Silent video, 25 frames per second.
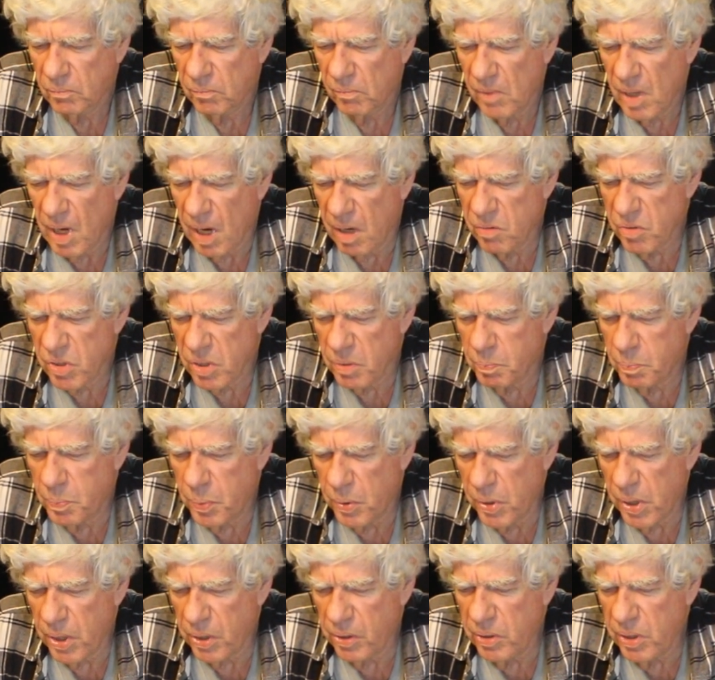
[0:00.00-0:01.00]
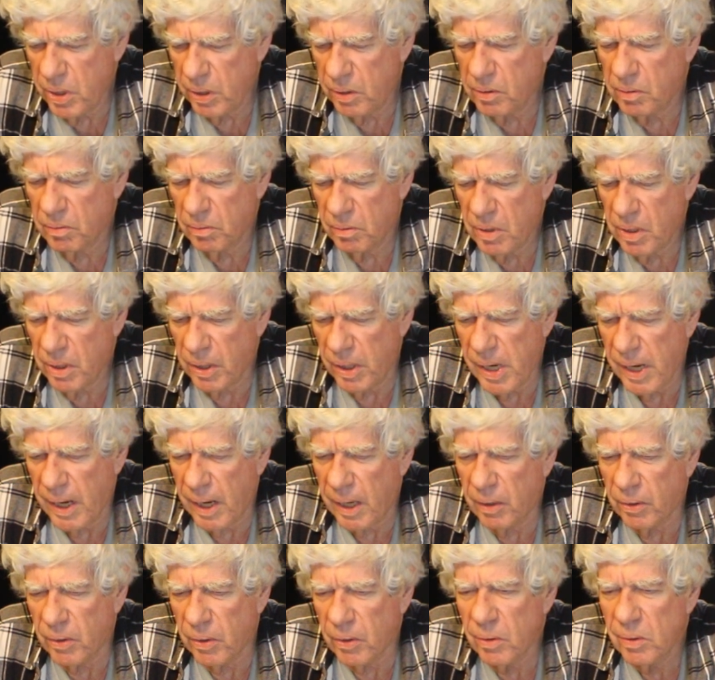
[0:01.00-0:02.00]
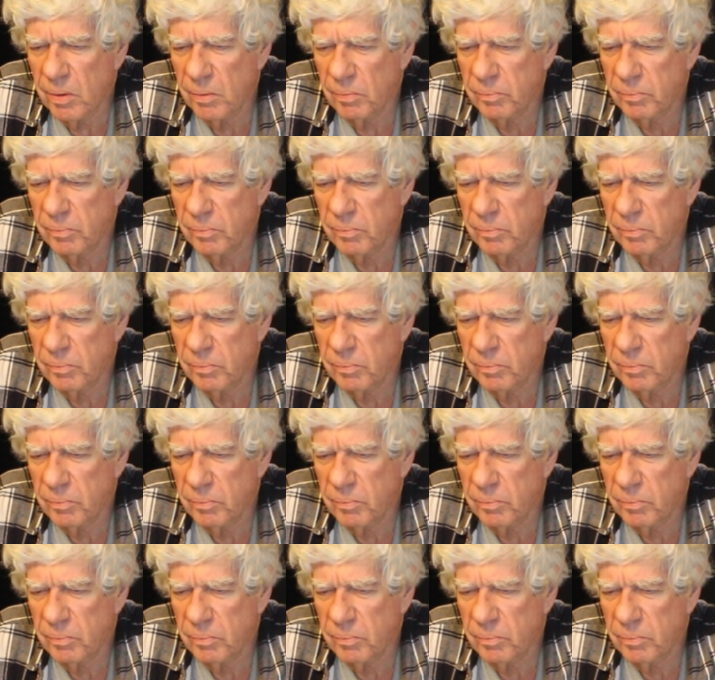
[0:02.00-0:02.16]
I was a pretty good connector.